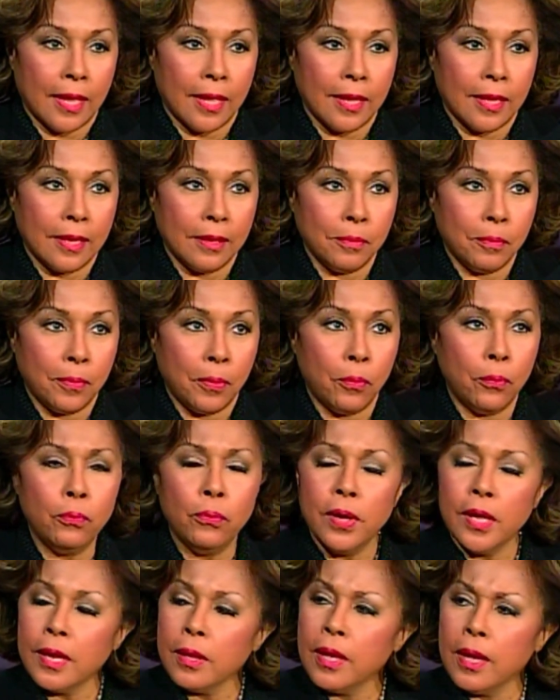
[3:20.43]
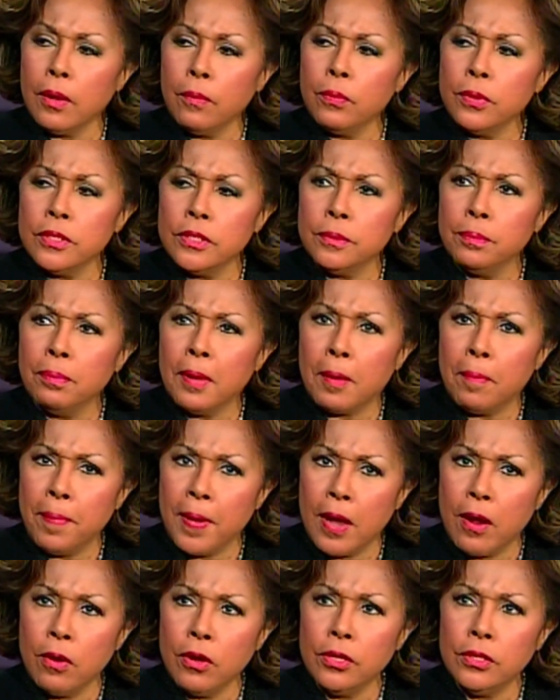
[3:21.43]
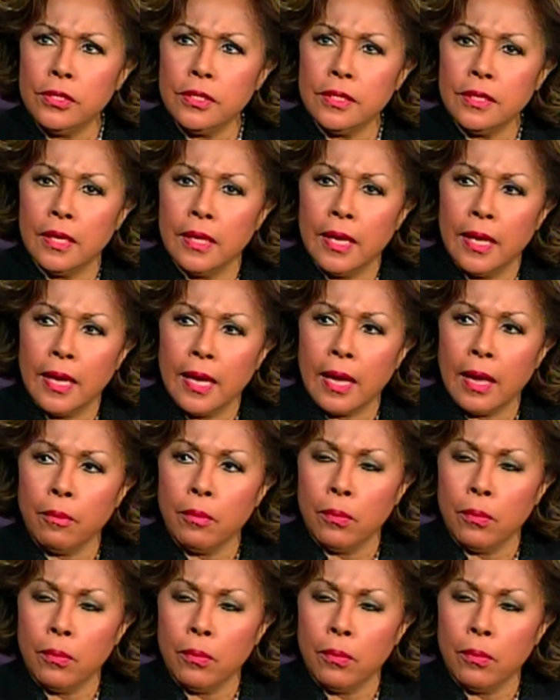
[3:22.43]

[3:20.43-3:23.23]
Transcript: kill. But really, it was my parents. I